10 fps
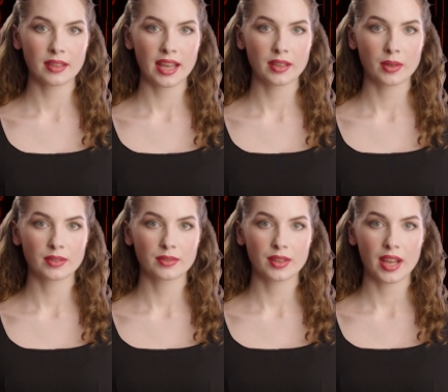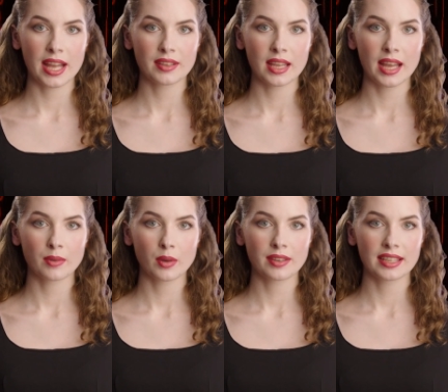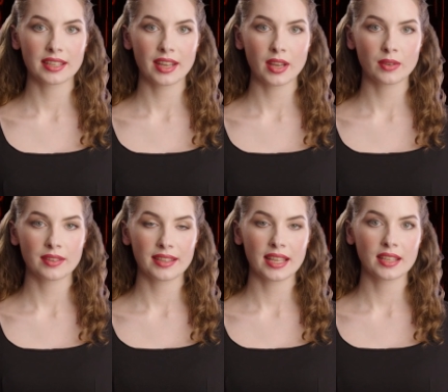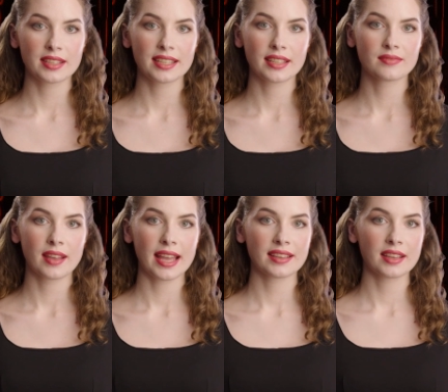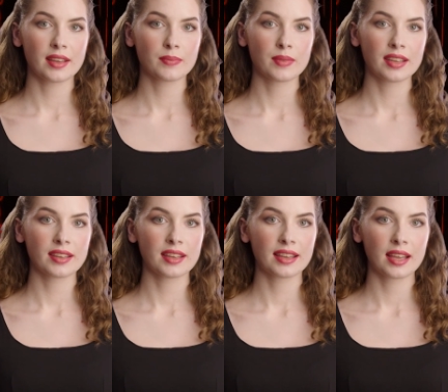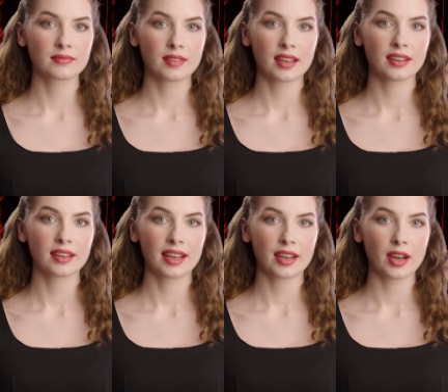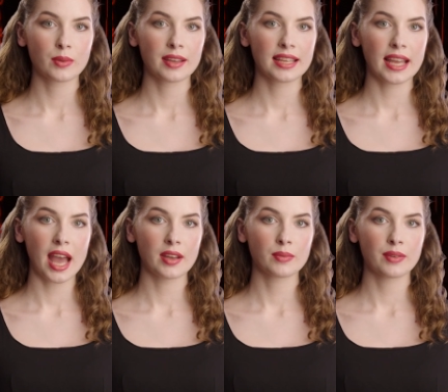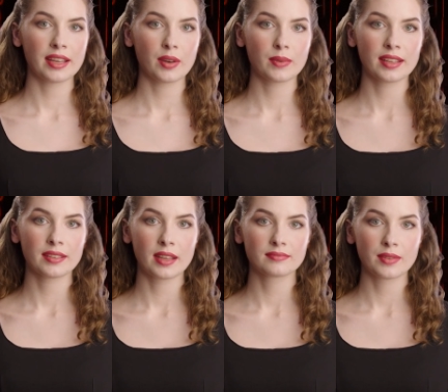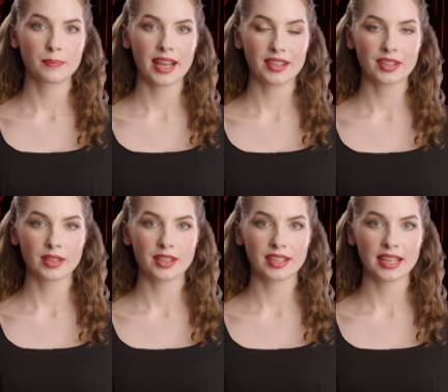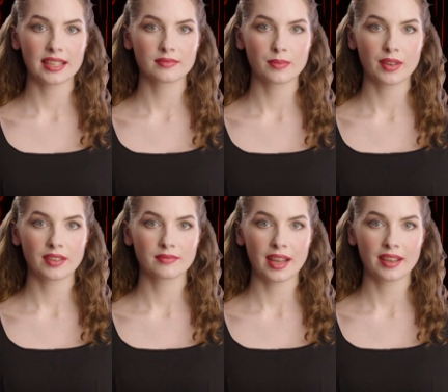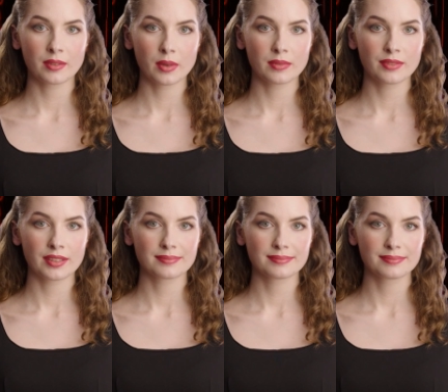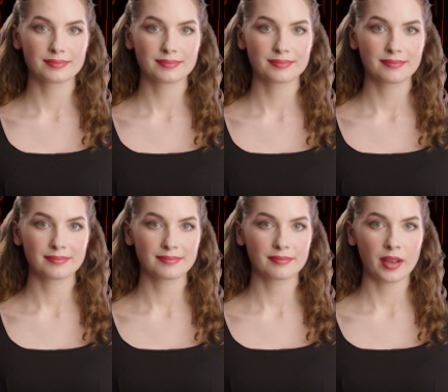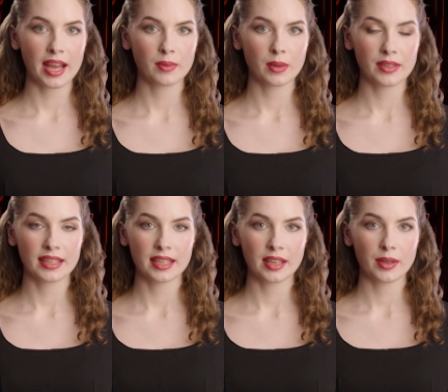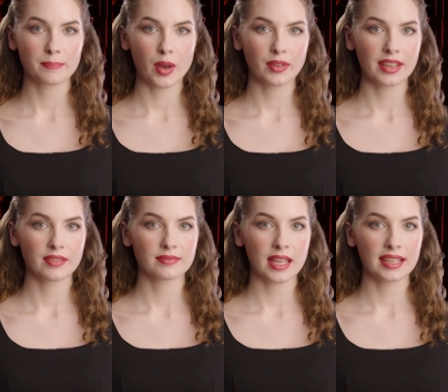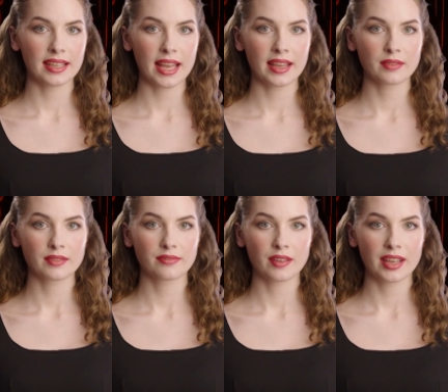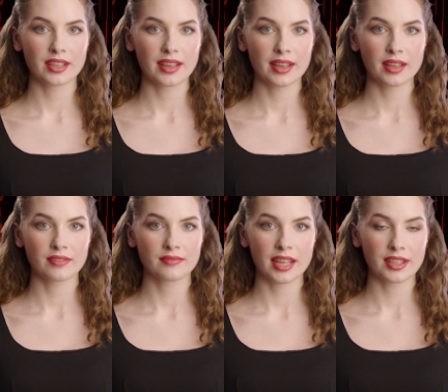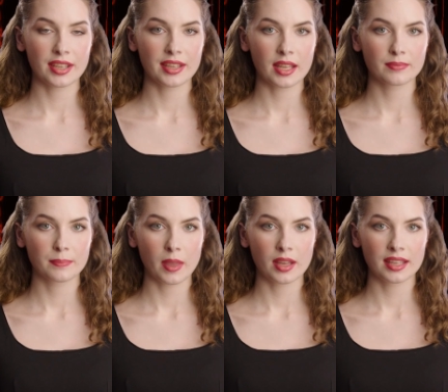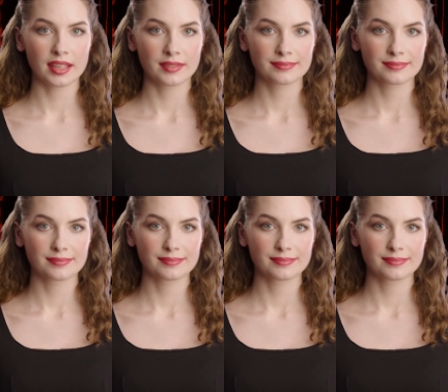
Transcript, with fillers: Firewall. A firewall is a network security device that monitors and filters incoming and outgoing network traffic based on a set of predefined rules. Firewalls are an important first line of defense in a defense-in-depth approach.